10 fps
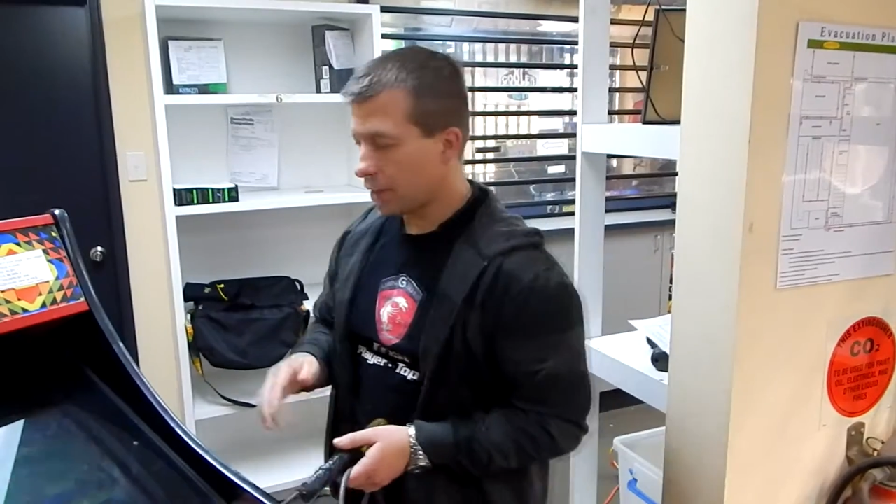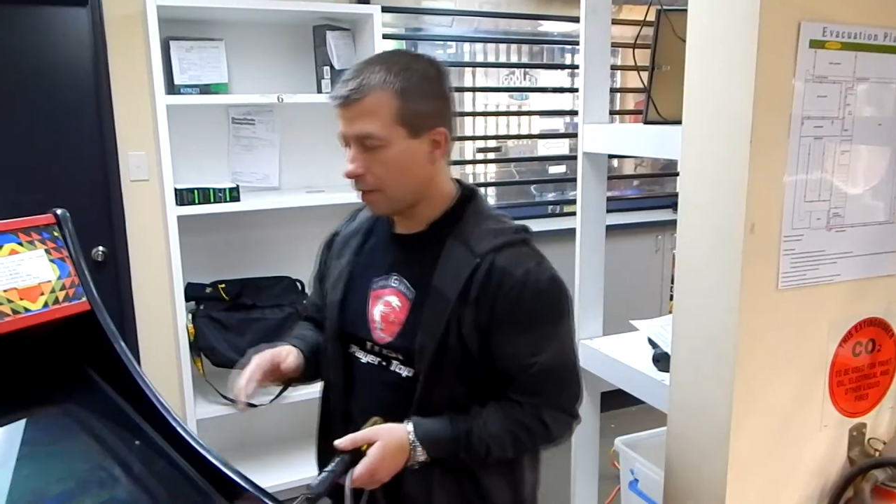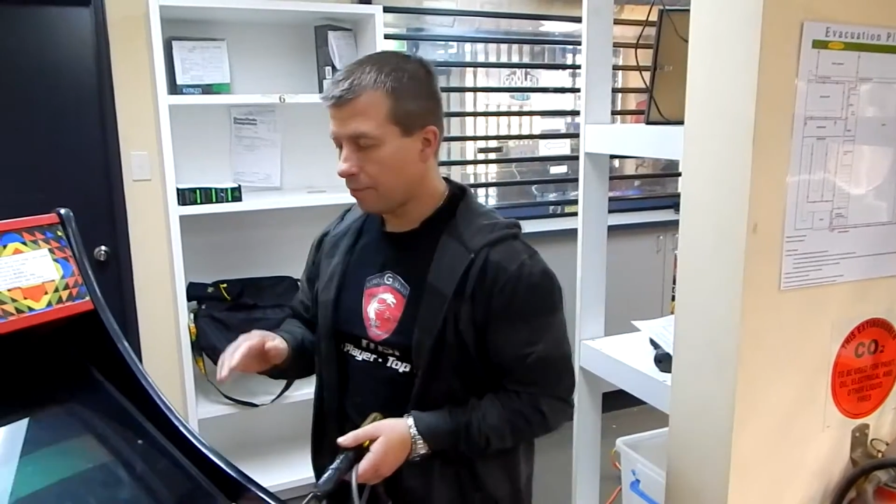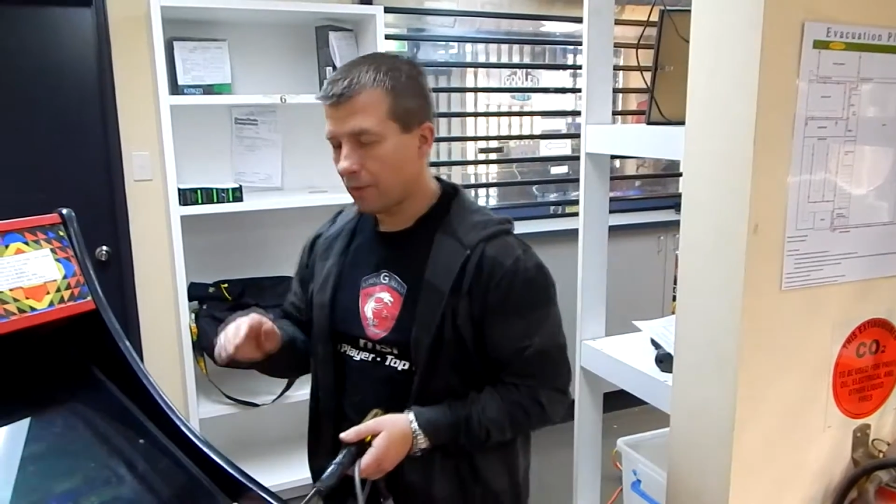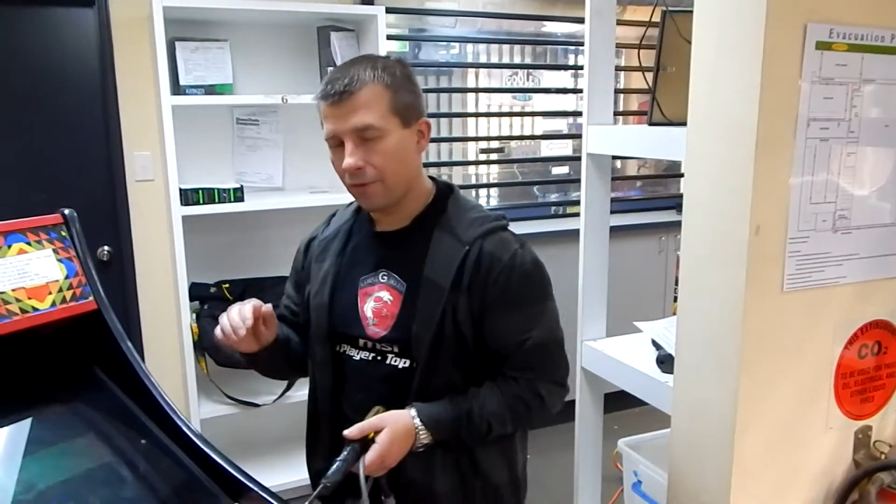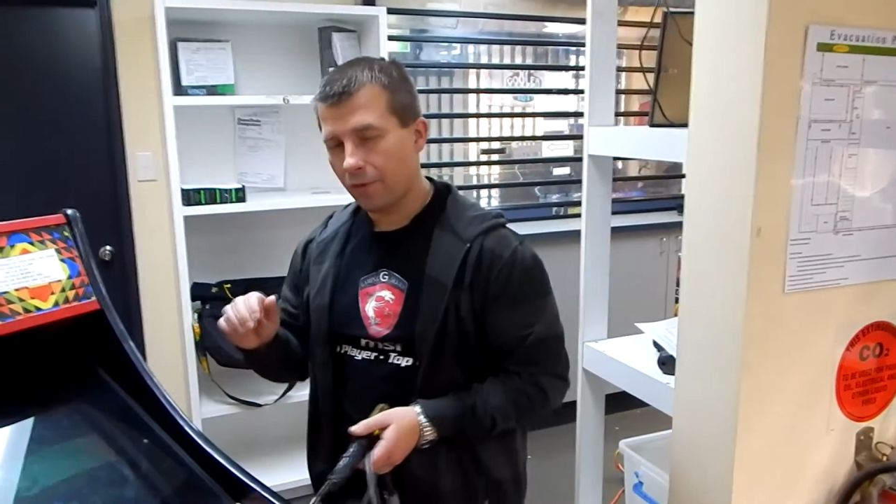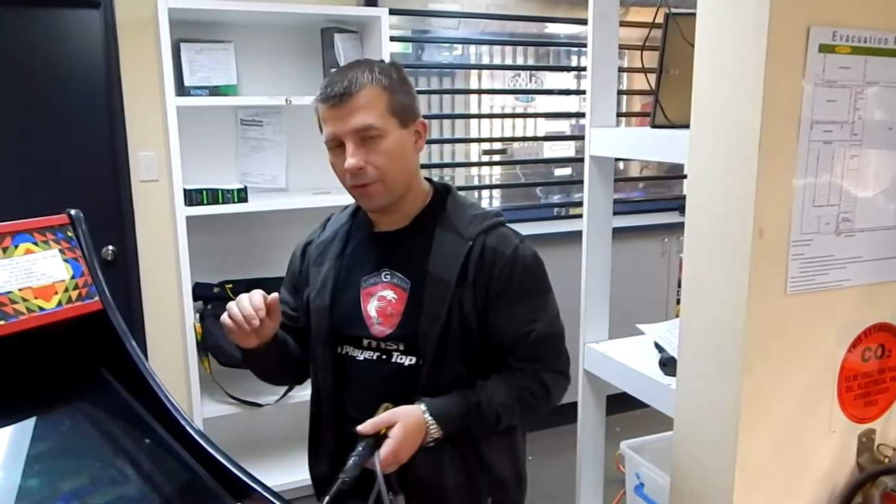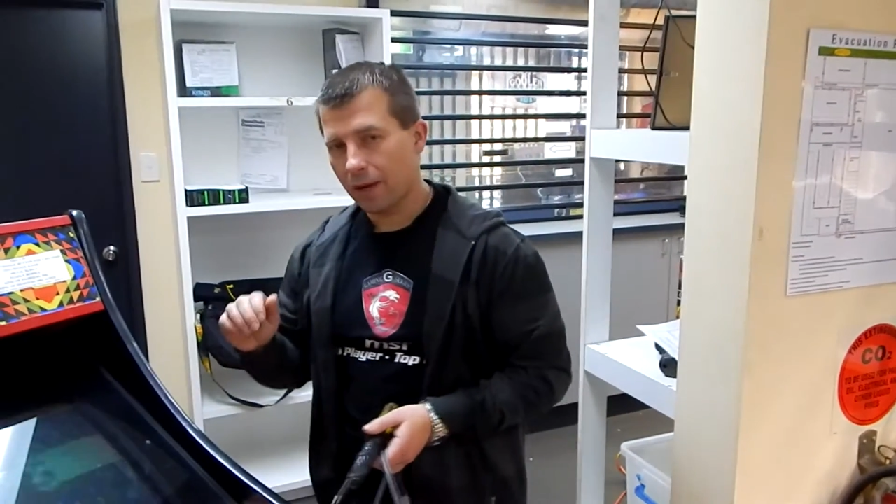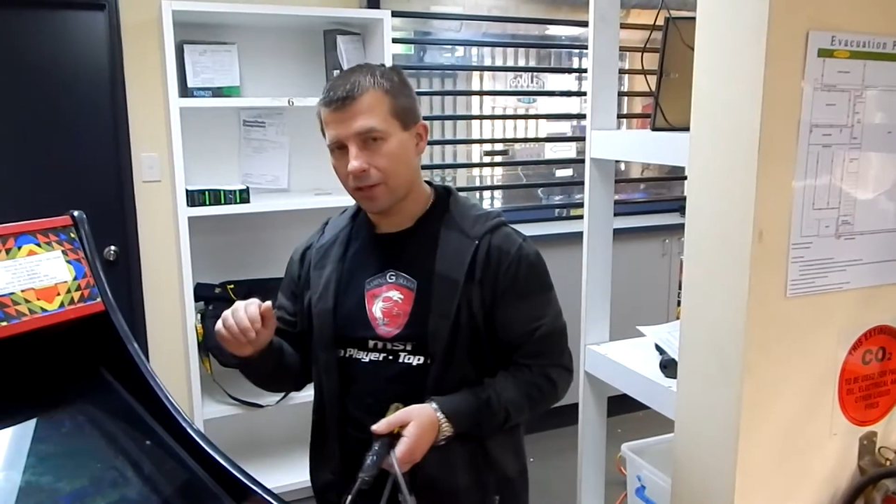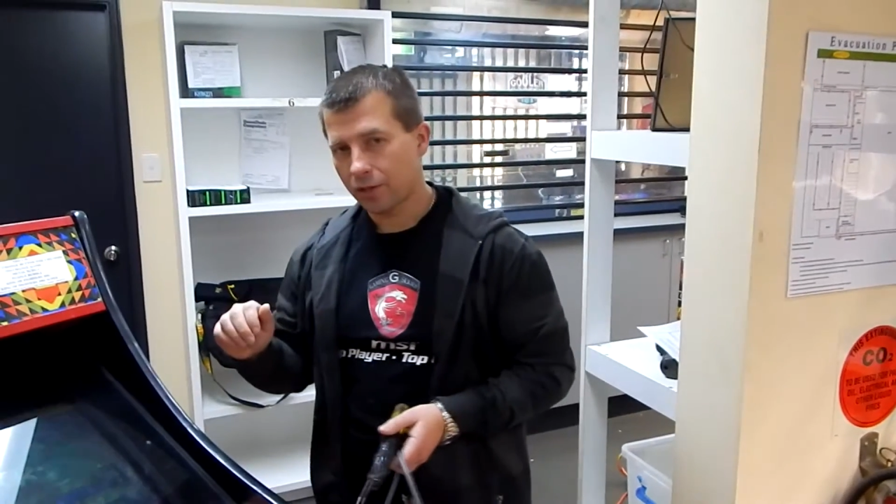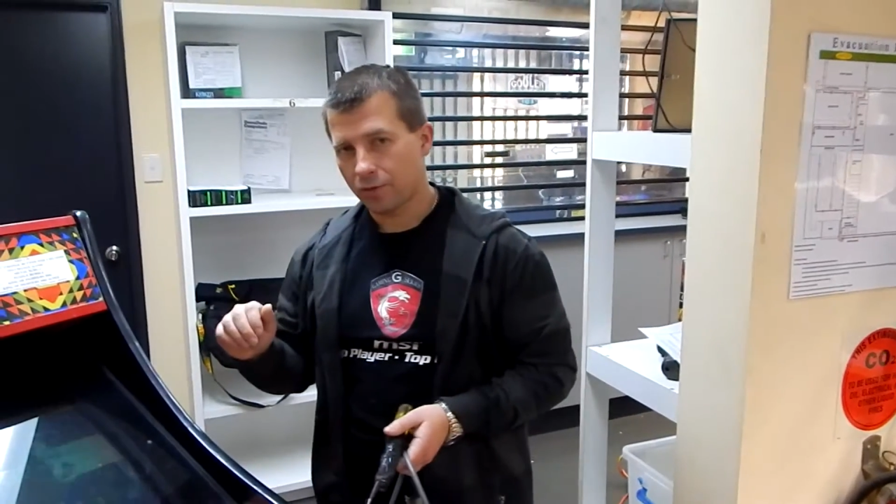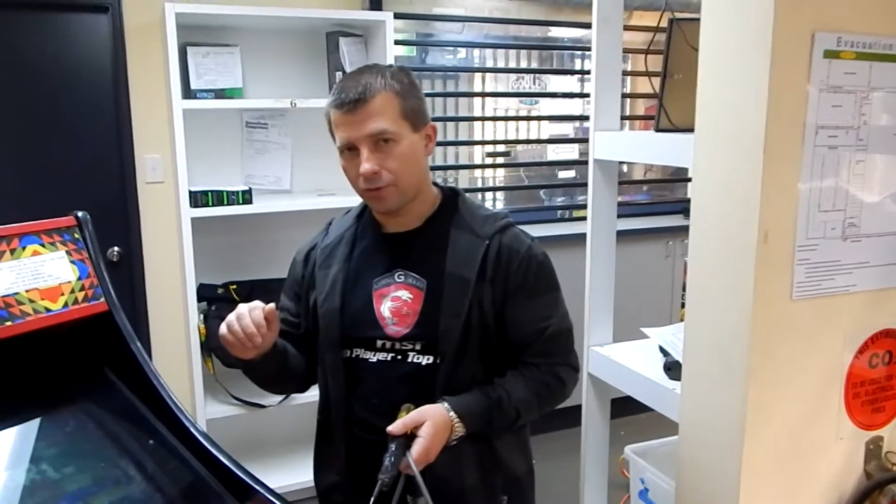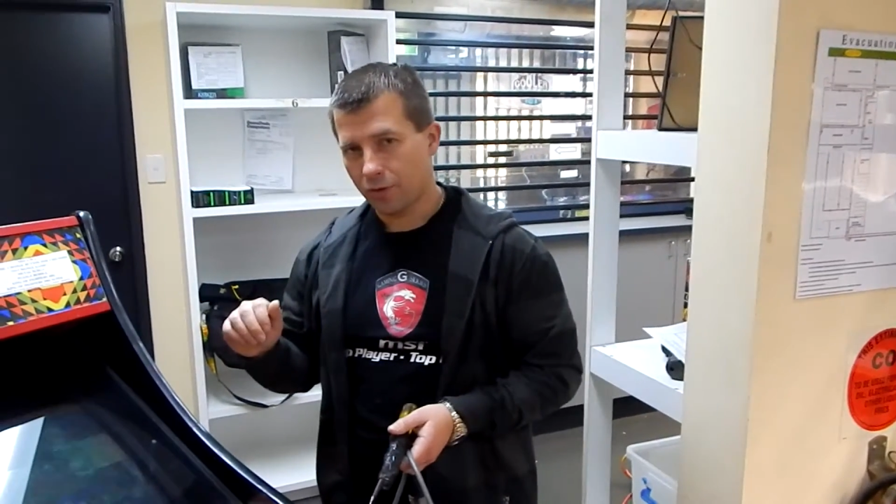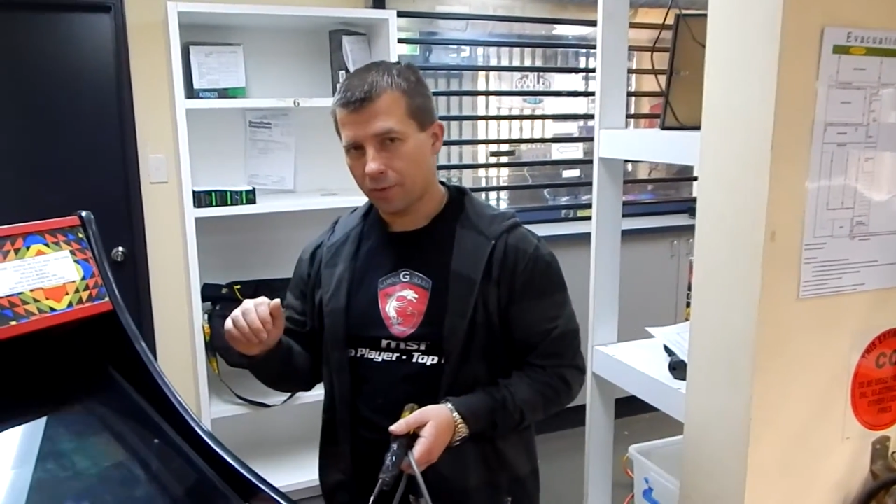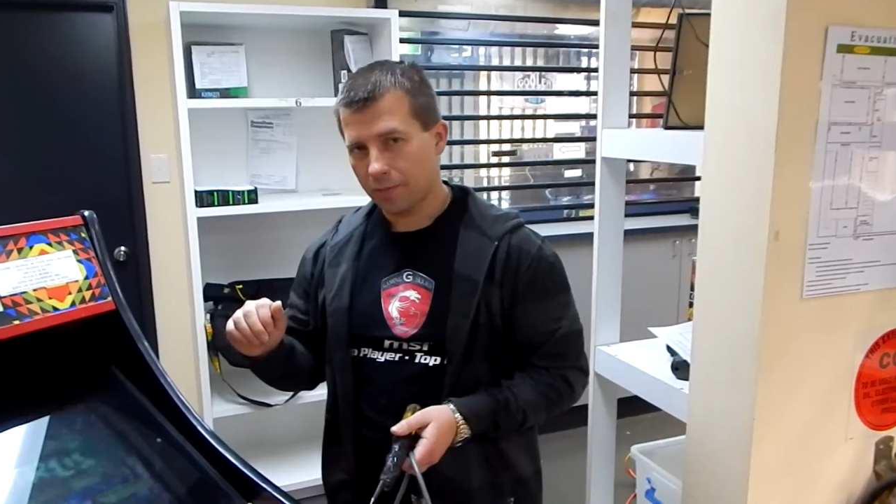a bit of information
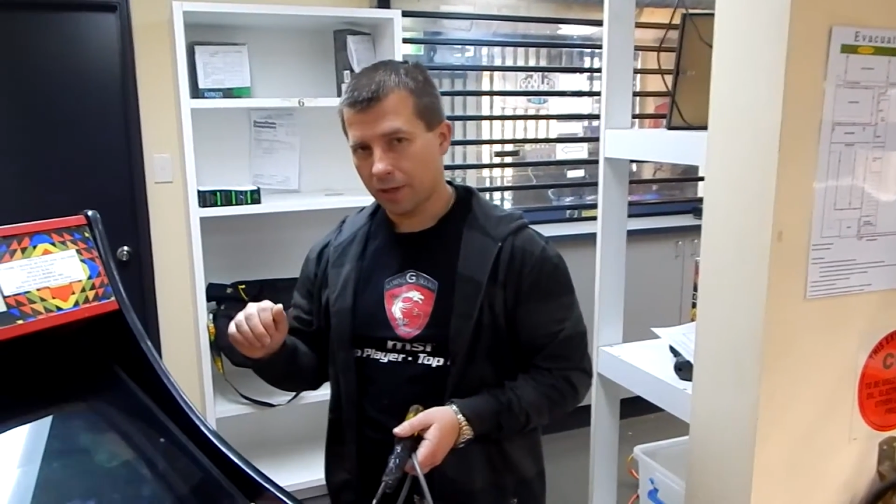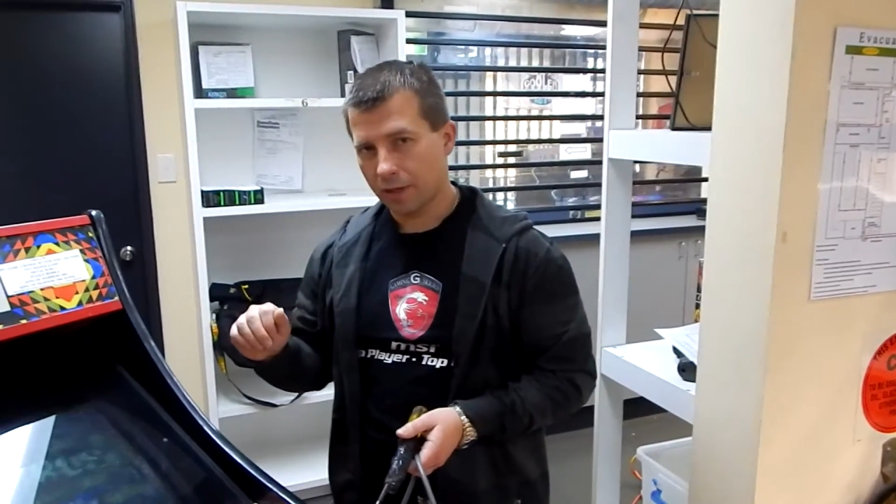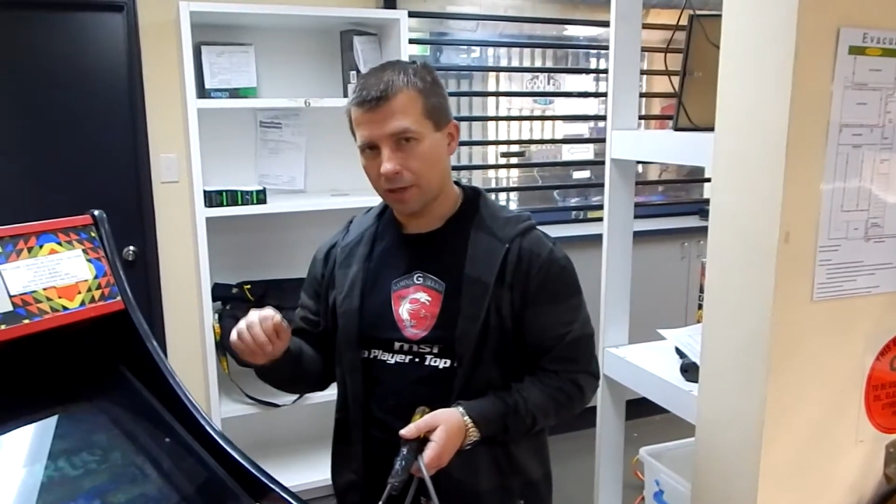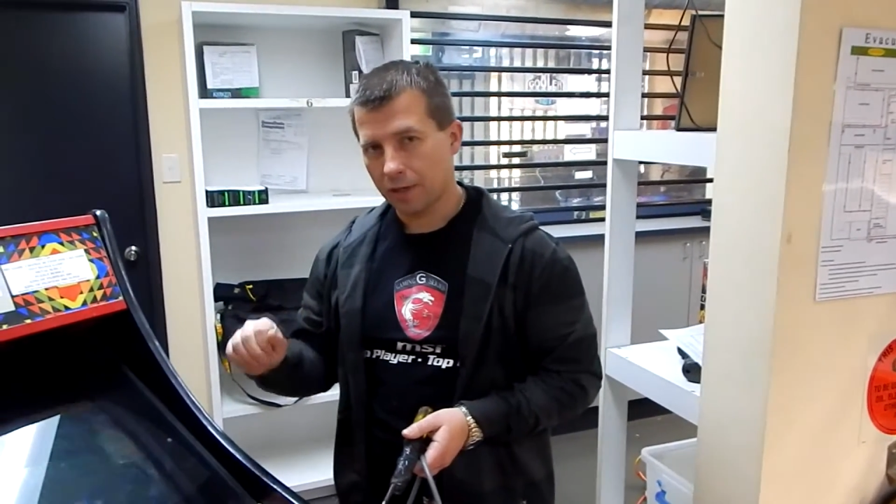from a